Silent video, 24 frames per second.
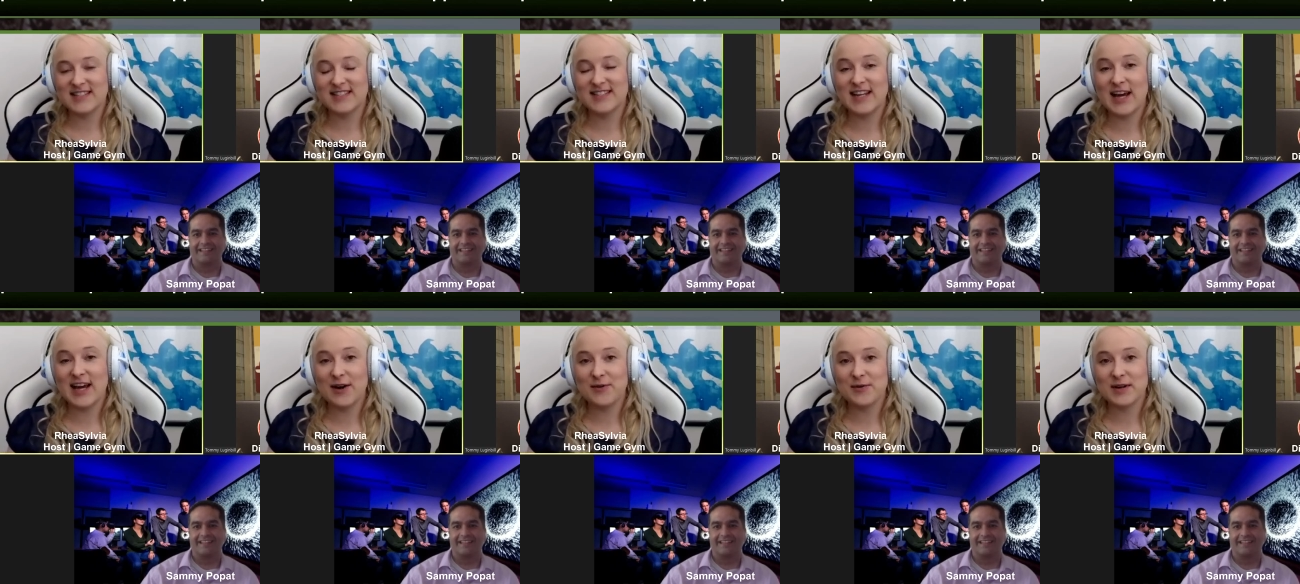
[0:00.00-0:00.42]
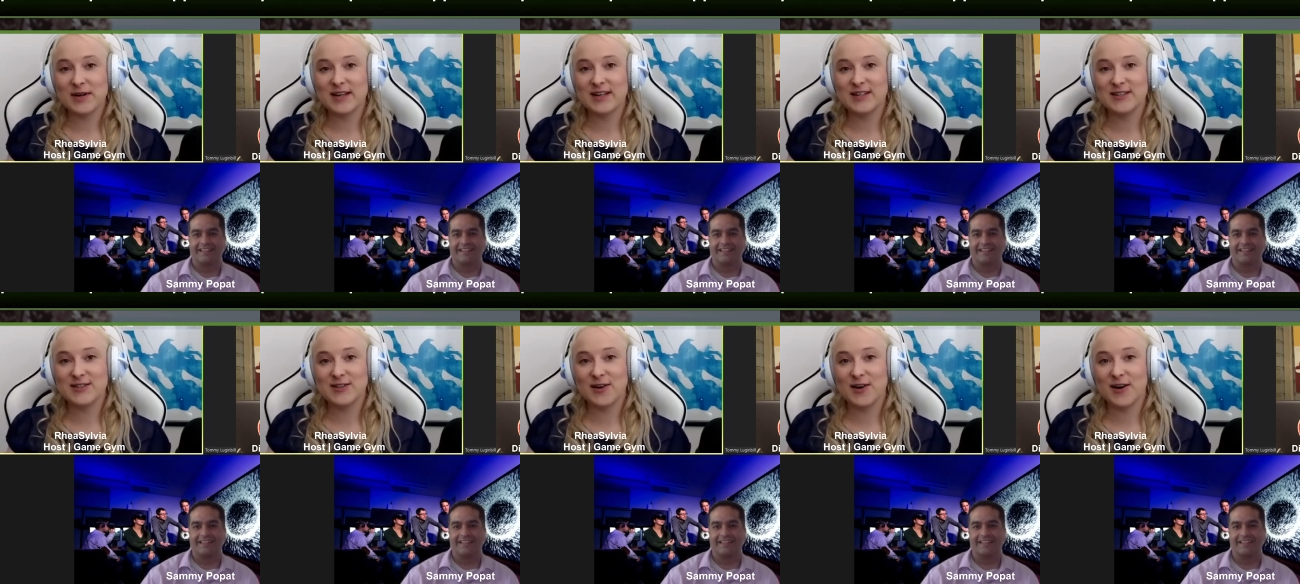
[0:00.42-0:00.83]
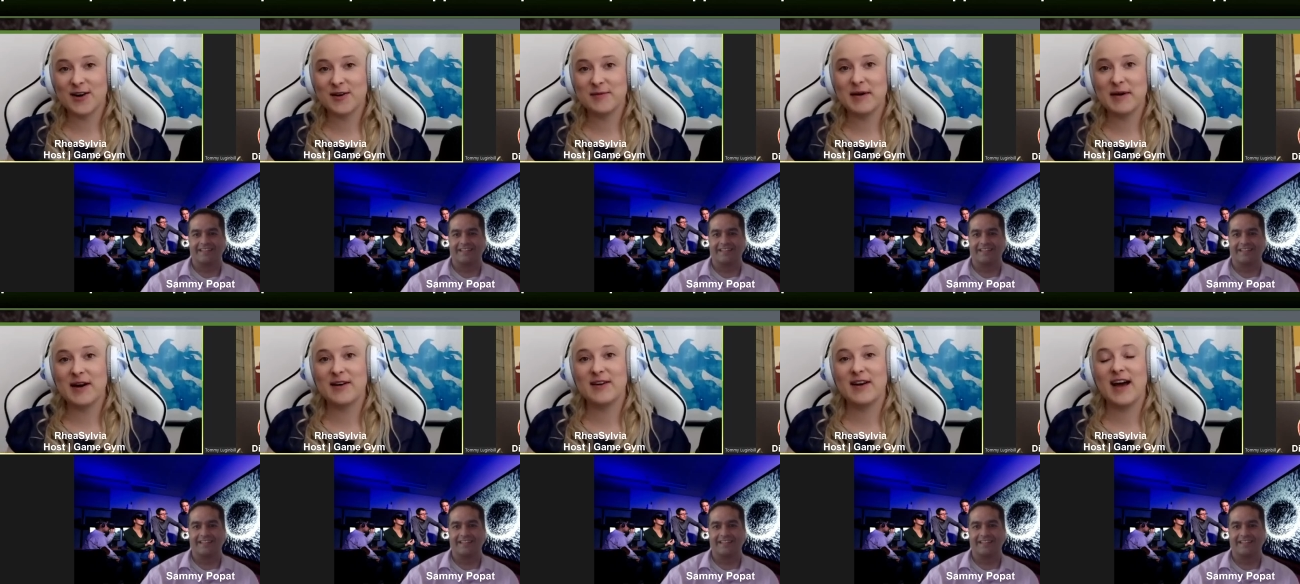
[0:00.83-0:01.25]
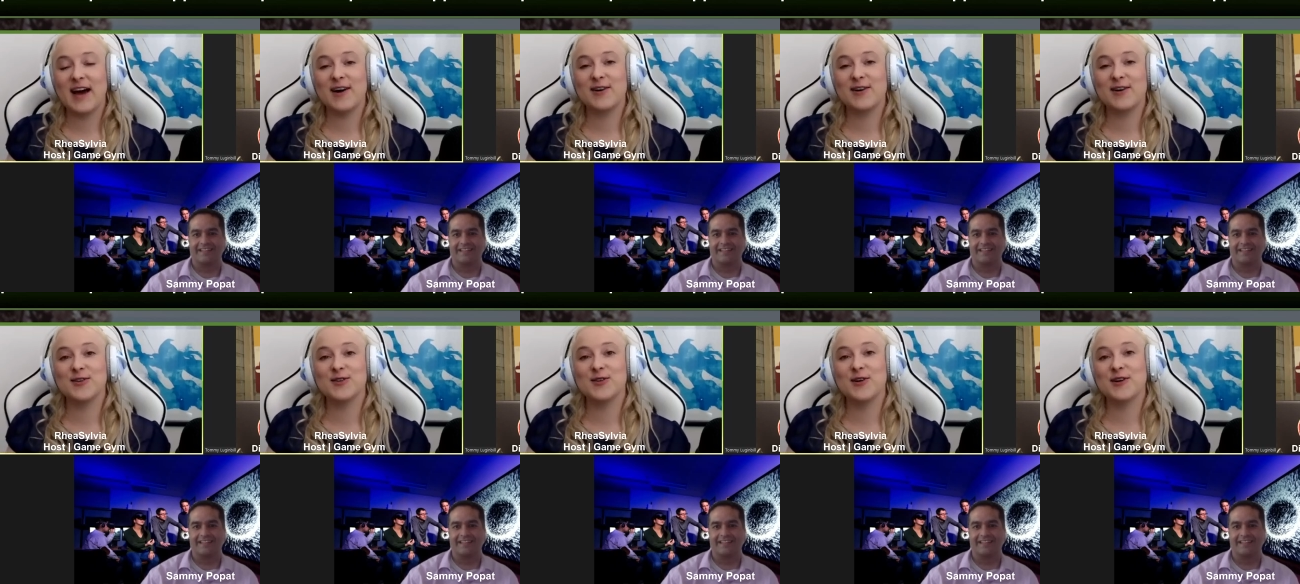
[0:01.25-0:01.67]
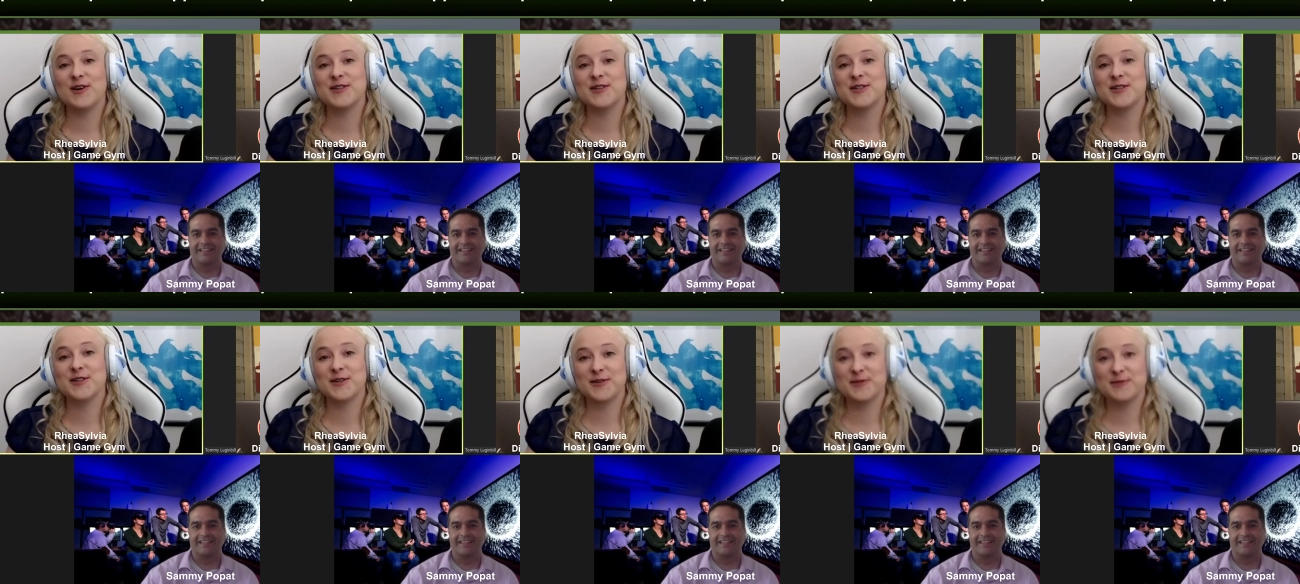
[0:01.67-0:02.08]
Speaker 1: And now we're going to talk about how to
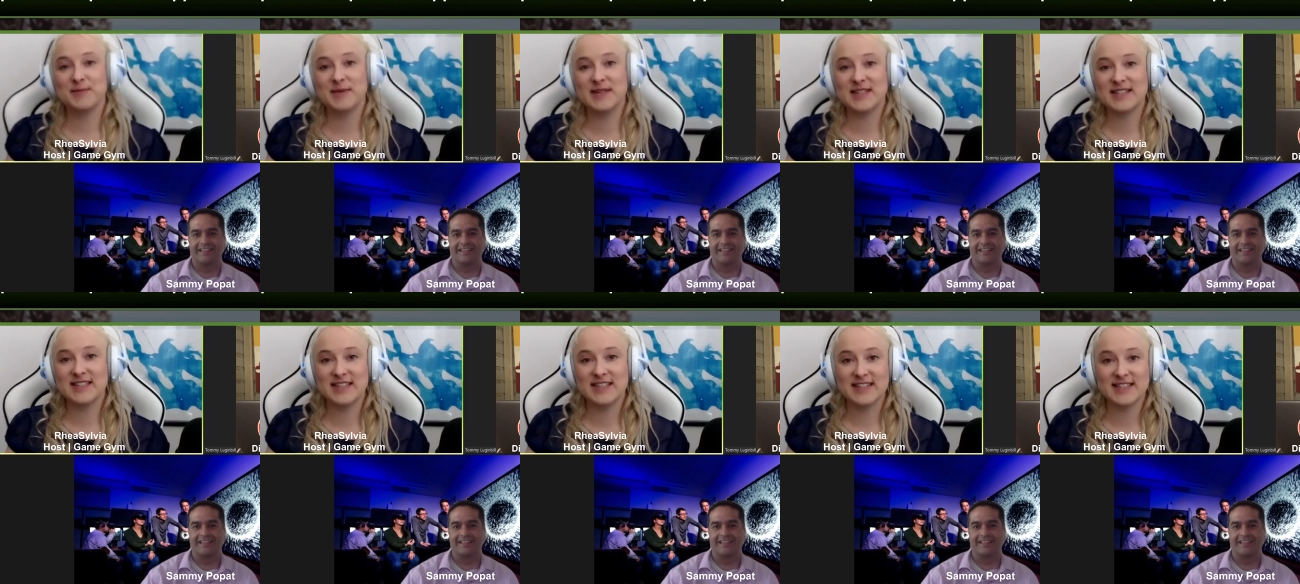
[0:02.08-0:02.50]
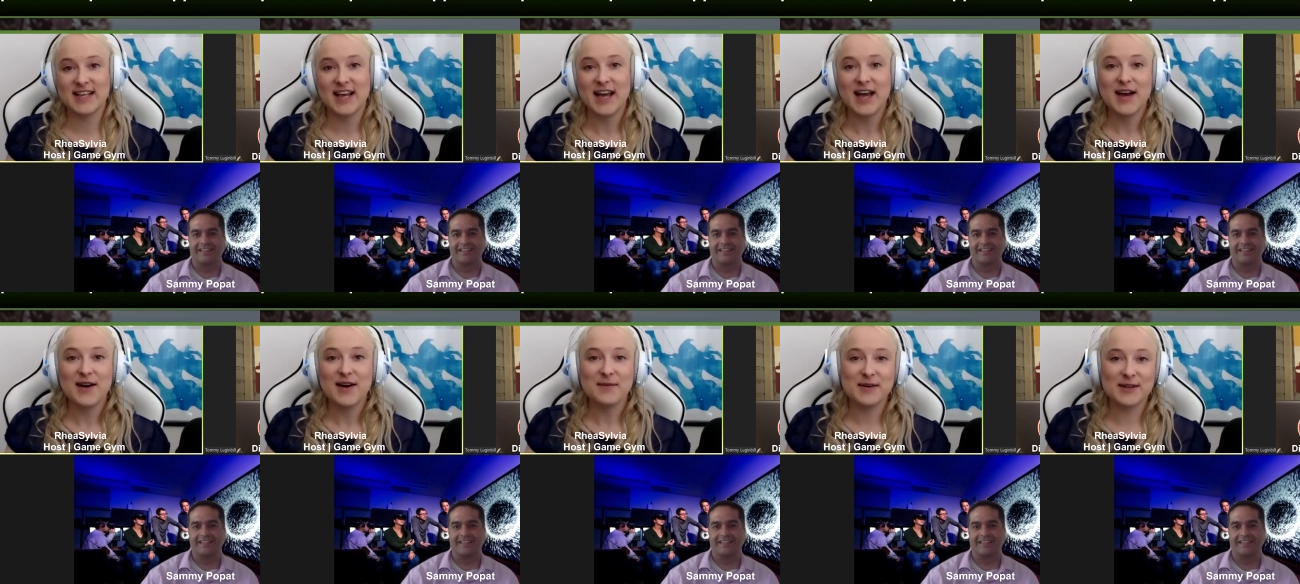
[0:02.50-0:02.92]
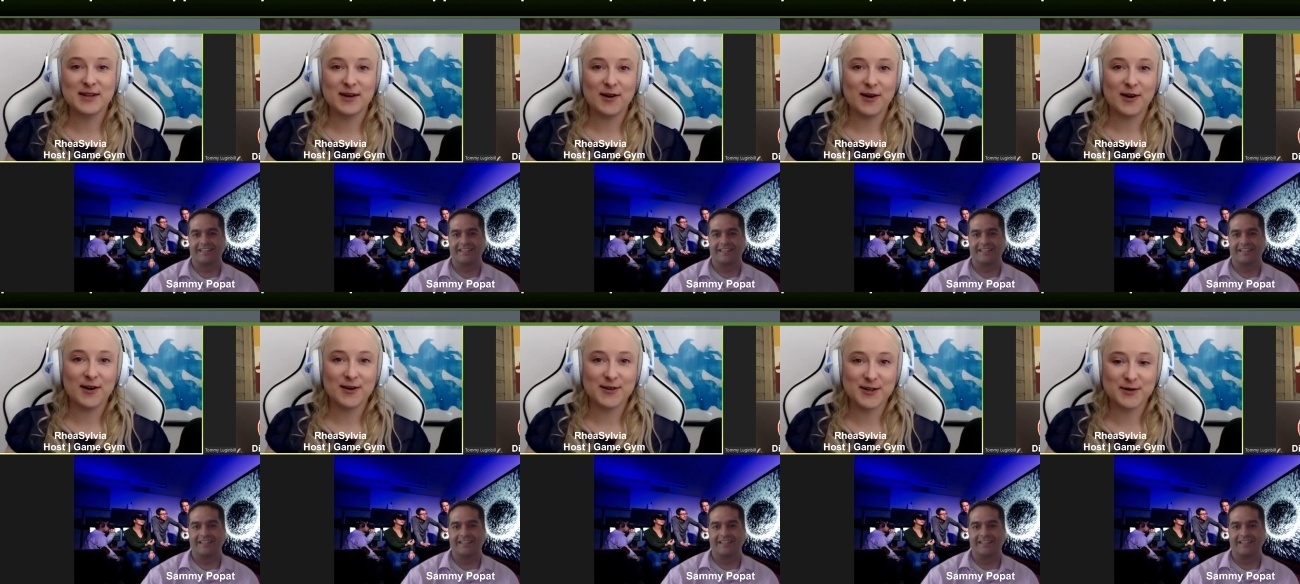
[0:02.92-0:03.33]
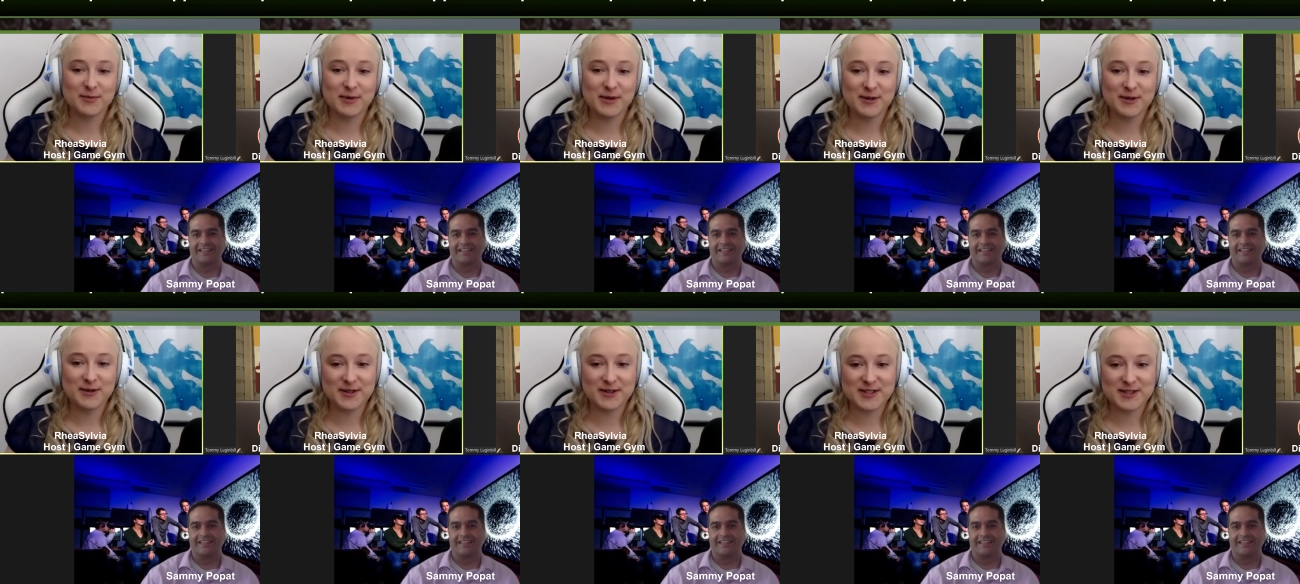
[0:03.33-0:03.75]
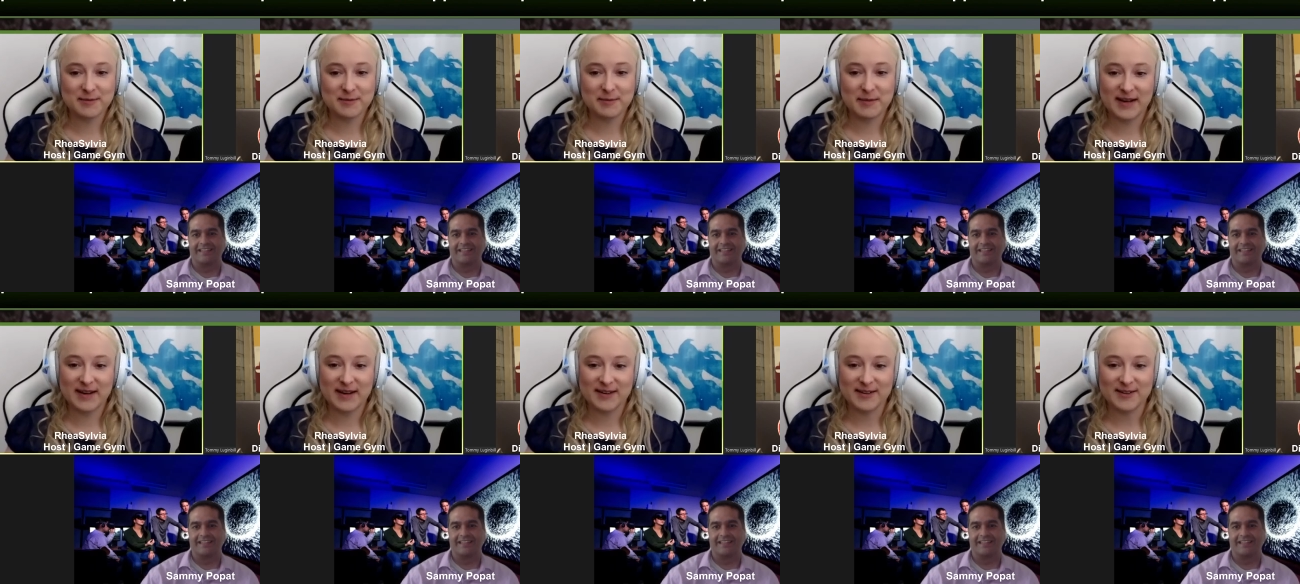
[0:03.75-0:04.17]
launch your own business with our entrepreneurship
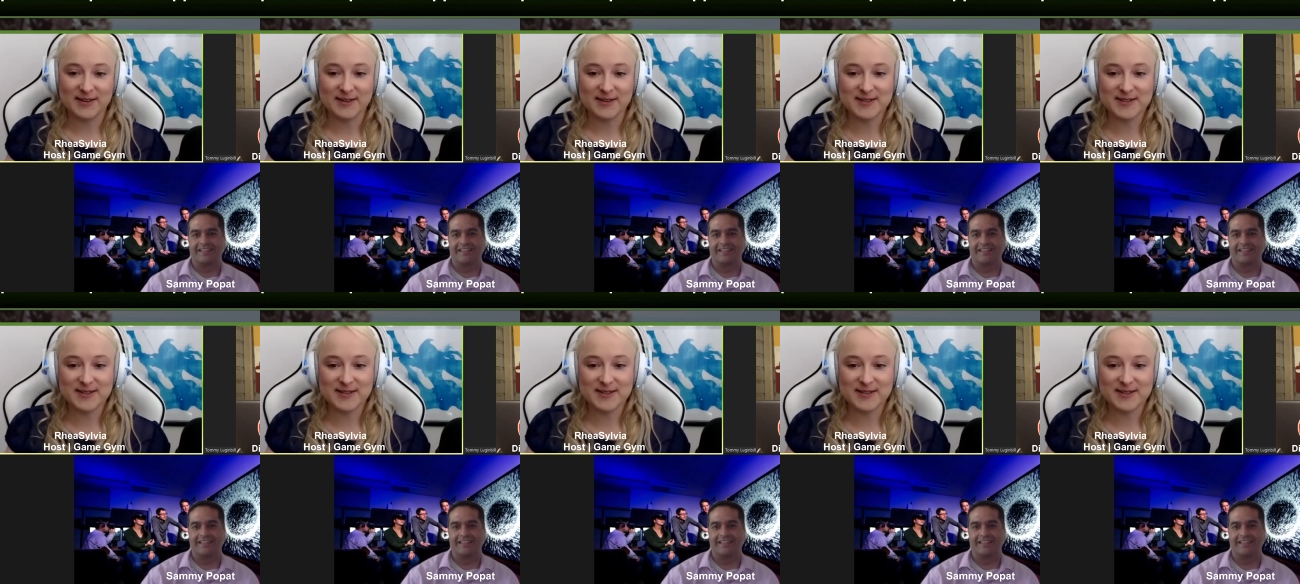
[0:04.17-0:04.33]
panel.